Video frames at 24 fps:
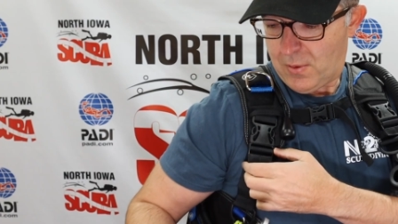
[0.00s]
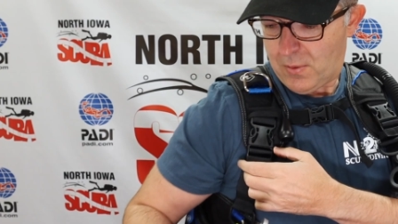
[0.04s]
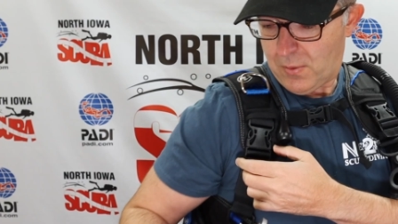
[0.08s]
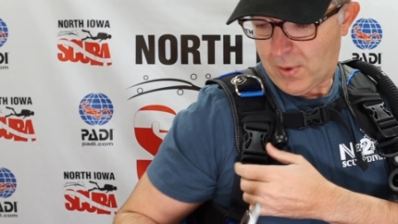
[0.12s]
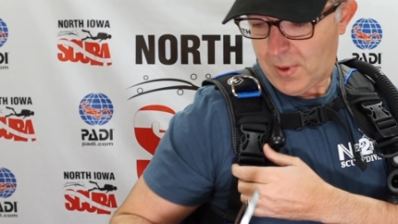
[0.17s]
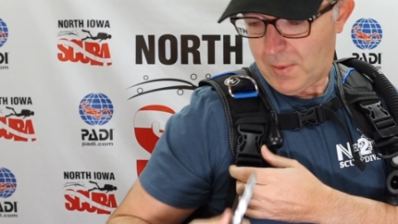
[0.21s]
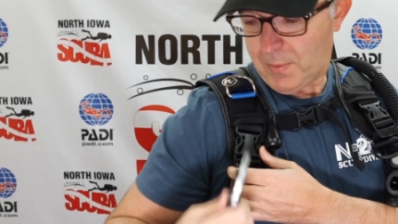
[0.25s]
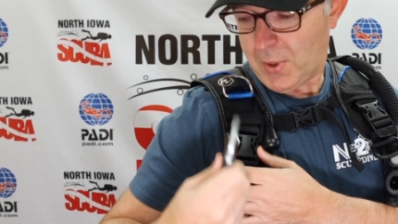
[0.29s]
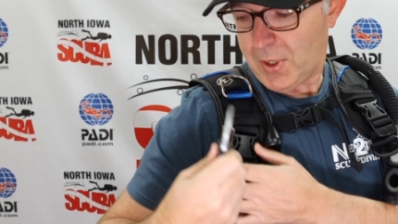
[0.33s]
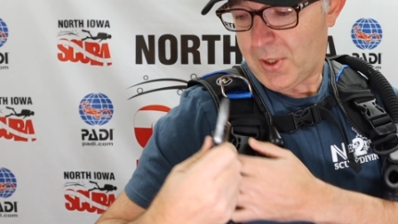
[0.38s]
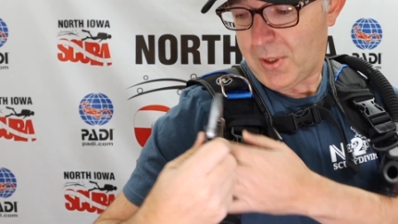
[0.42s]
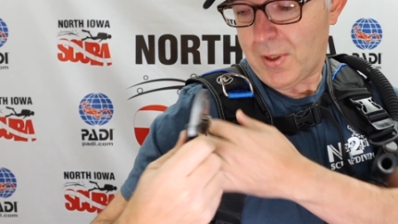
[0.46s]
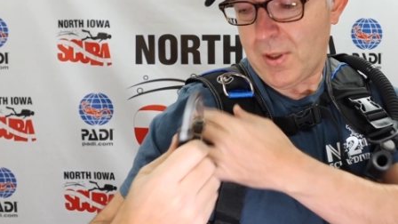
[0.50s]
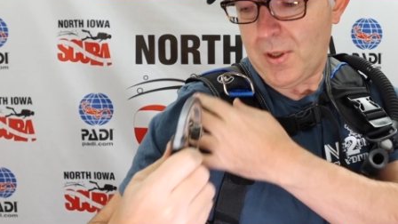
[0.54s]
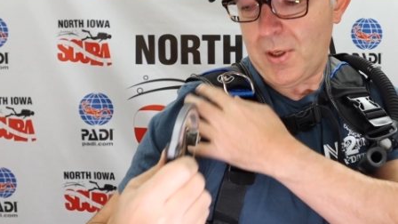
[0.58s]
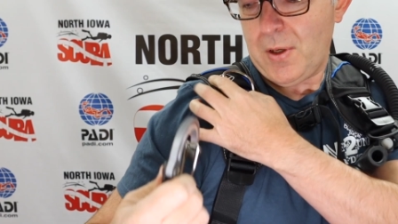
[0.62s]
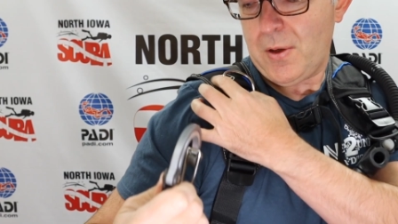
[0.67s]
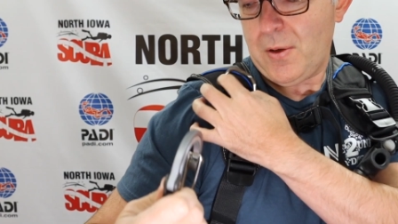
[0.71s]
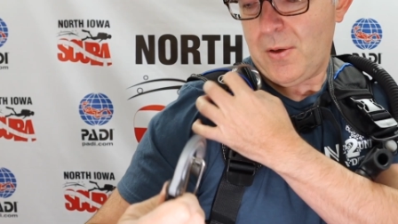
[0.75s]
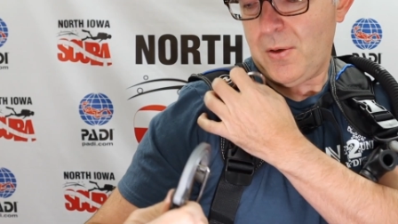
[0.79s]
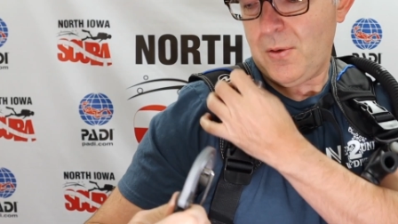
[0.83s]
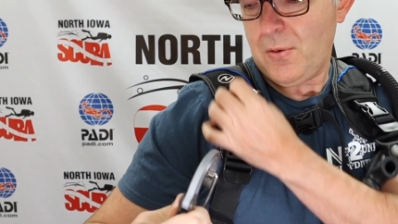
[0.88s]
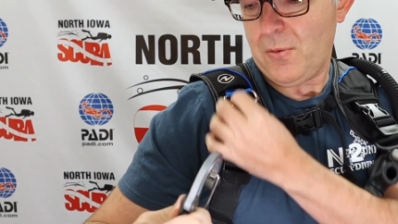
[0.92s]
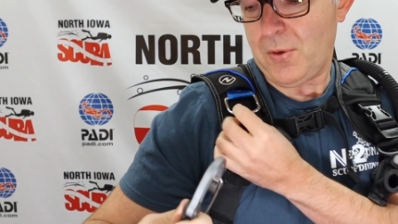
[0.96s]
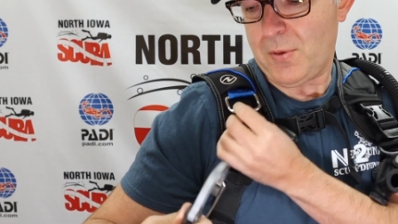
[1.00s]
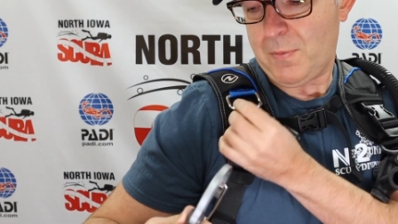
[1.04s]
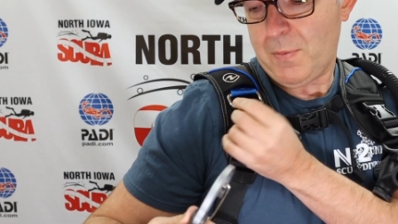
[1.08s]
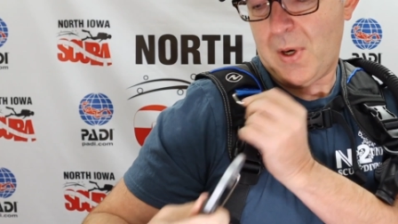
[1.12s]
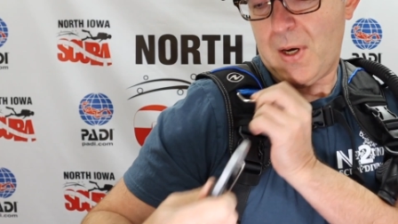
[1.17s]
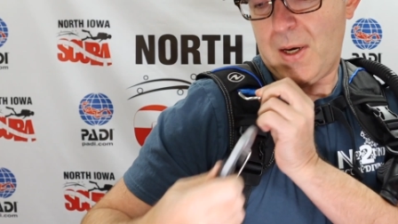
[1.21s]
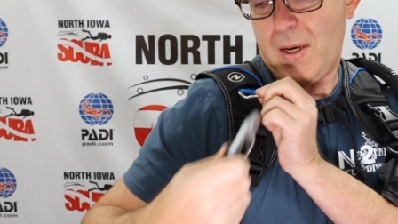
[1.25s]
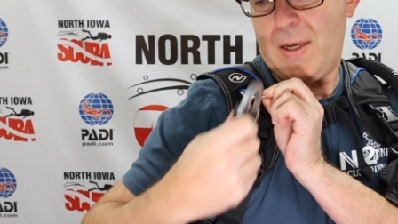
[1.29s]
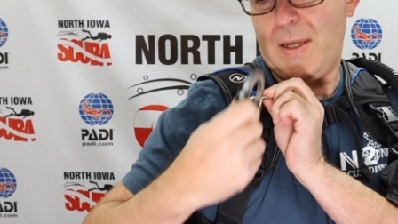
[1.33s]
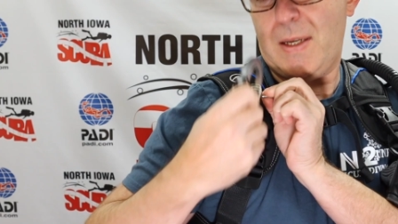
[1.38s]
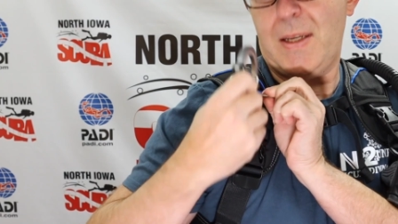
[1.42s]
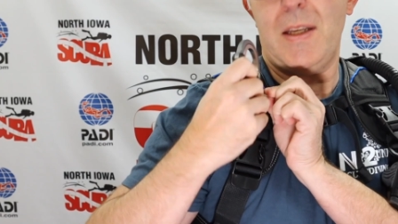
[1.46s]
I'm just going to use
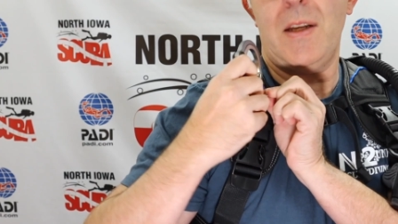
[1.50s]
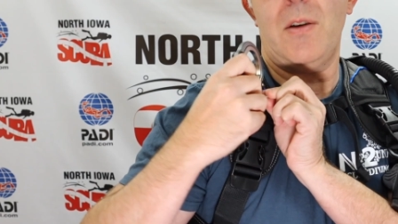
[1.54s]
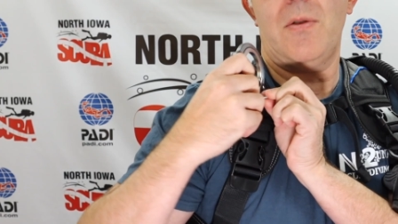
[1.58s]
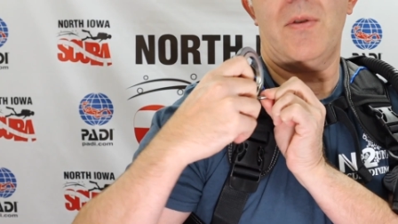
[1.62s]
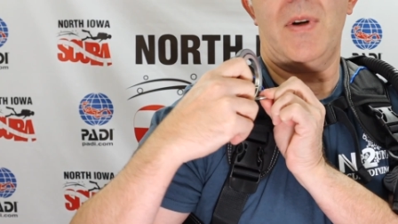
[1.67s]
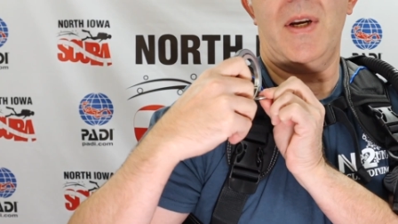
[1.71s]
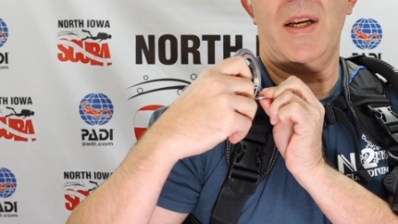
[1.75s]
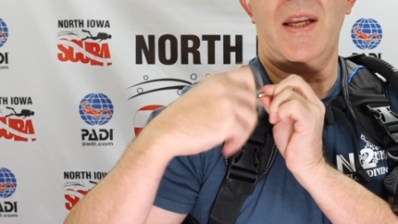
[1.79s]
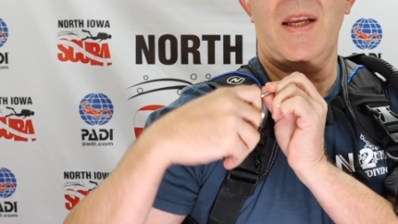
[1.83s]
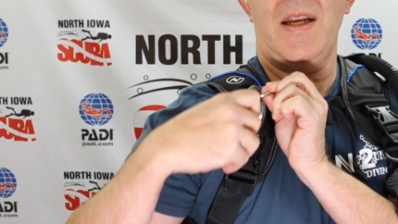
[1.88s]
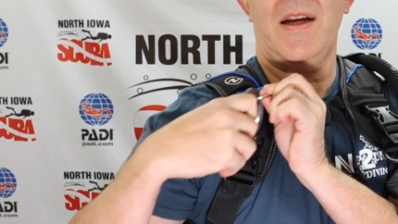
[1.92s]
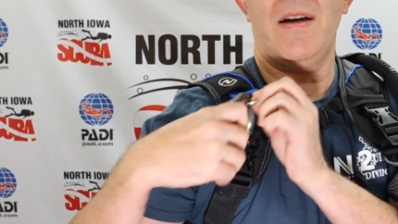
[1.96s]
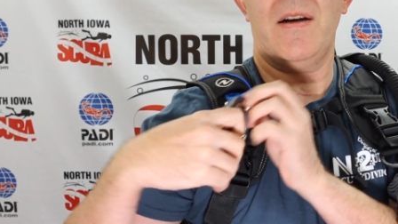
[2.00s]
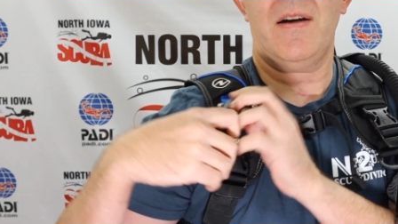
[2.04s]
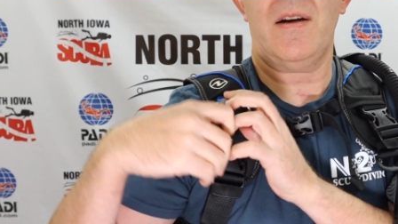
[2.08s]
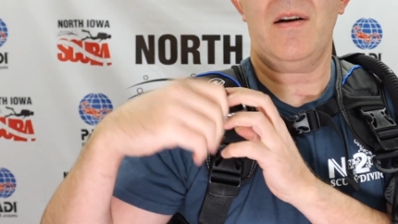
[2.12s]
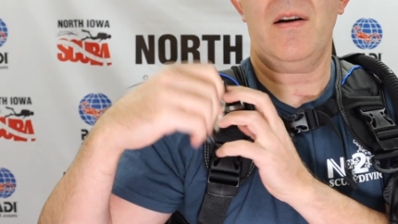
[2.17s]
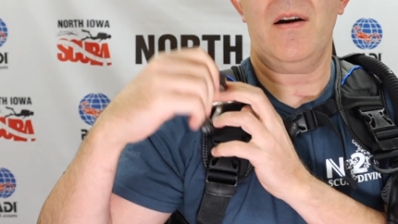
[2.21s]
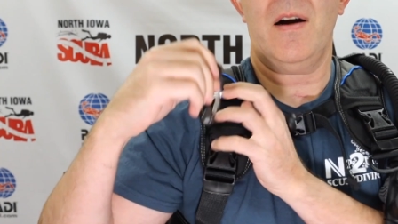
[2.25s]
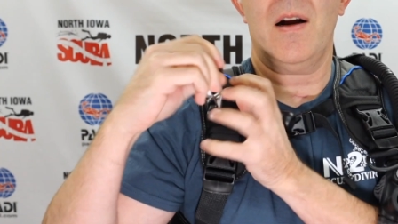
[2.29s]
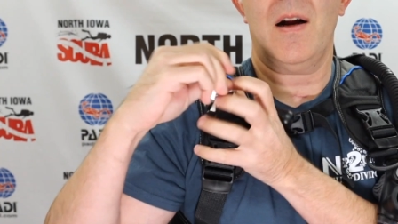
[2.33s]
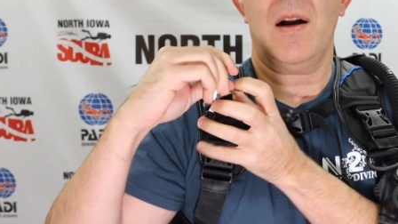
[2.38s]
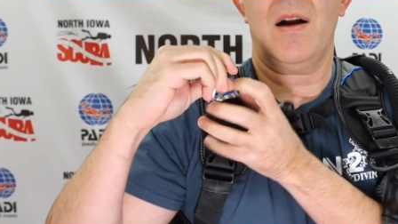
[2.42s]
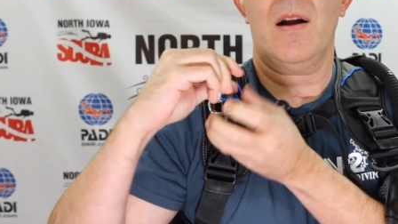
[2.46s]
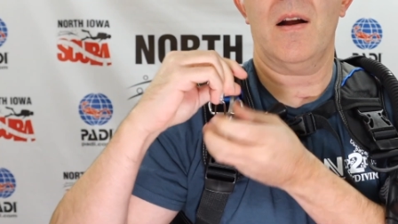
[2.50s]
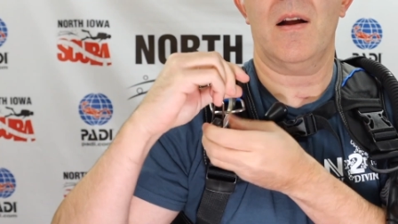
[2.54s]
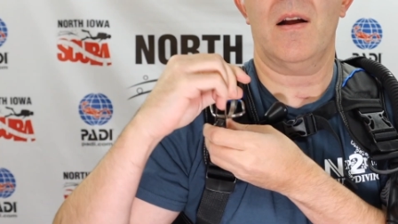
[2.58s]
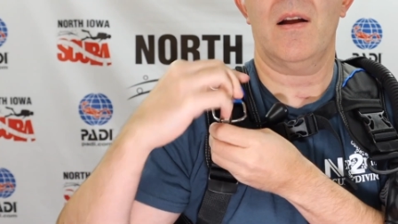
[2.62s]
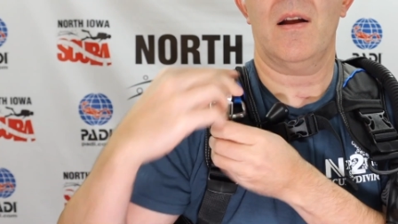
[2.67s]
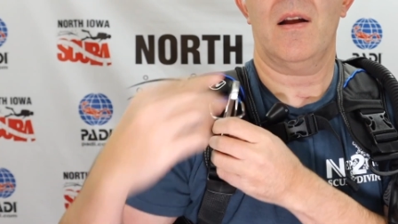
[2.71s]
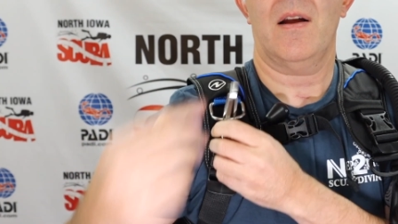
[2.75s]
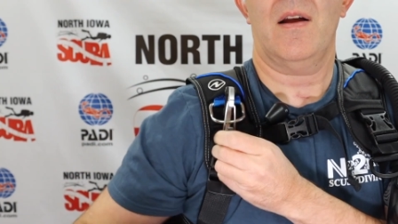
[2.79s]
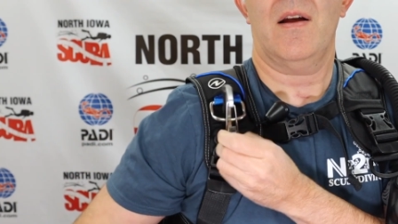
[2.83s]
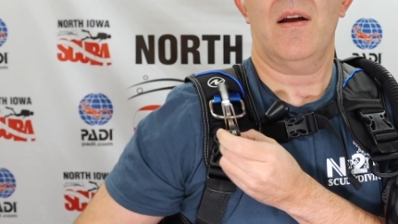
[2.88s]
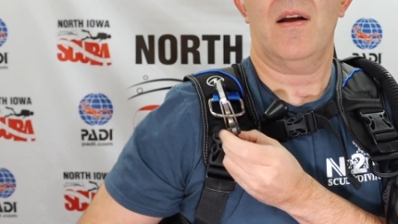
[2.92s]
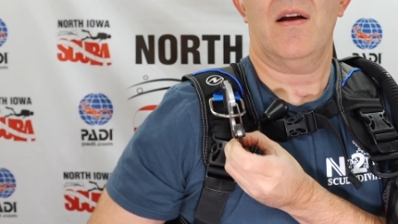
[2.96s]
my D-ring here,
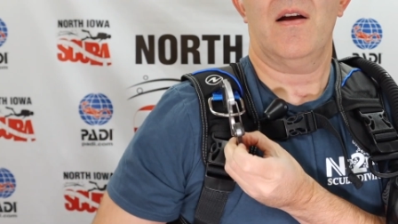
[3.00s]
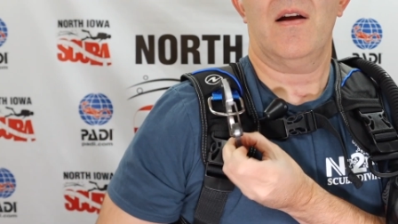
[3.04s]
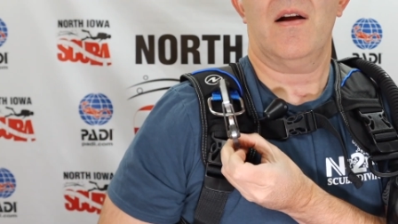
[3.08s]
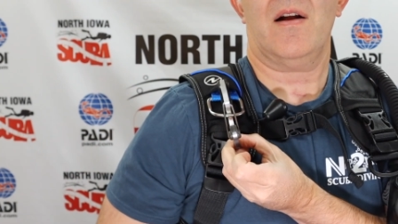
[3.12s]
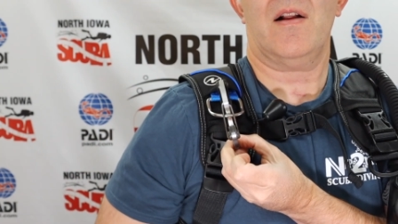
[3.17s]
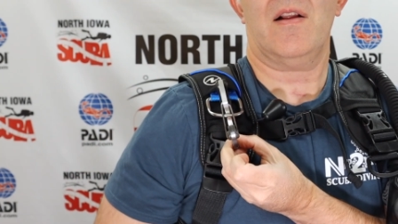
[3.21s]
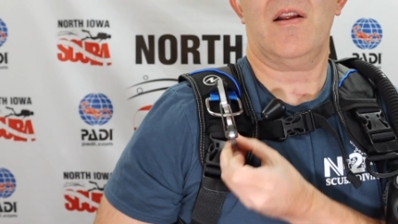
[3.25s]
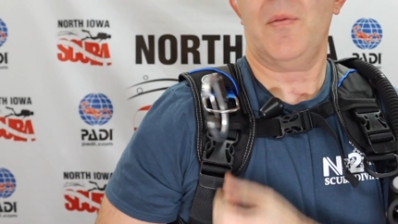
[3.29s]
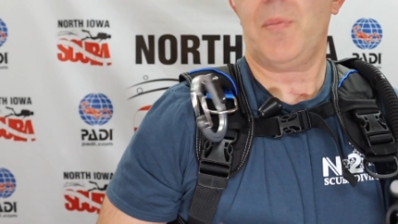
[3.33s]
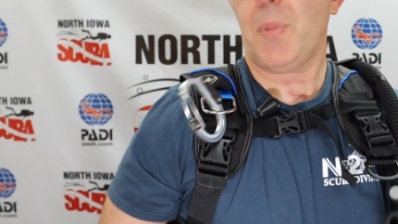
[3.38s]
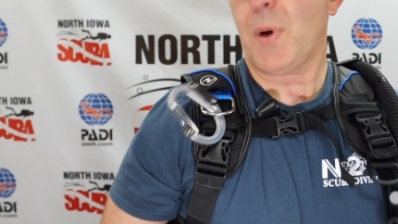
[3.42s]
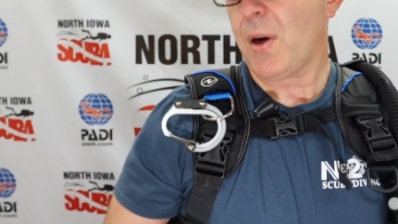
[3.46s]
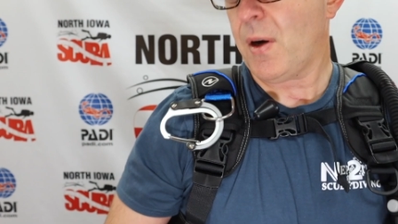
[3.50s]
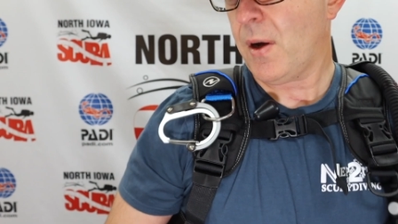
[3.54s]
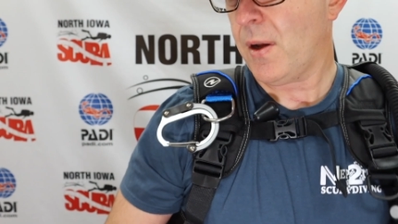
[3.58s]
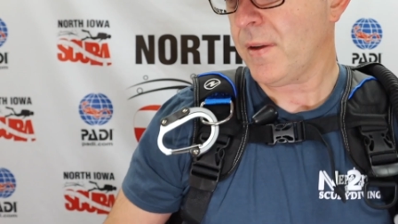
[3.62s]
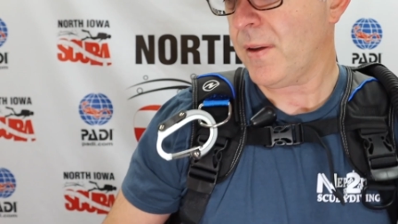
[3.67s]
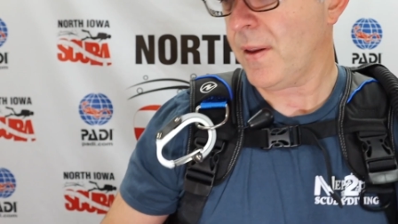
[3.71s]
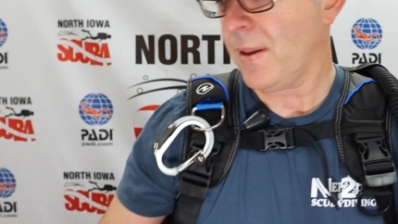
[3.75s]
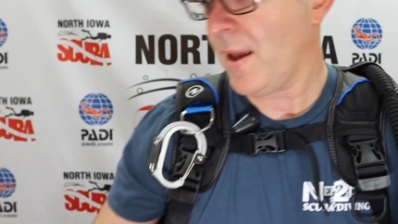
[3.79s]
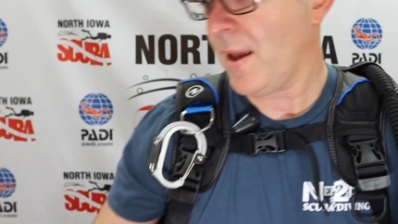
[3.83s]
clip it onto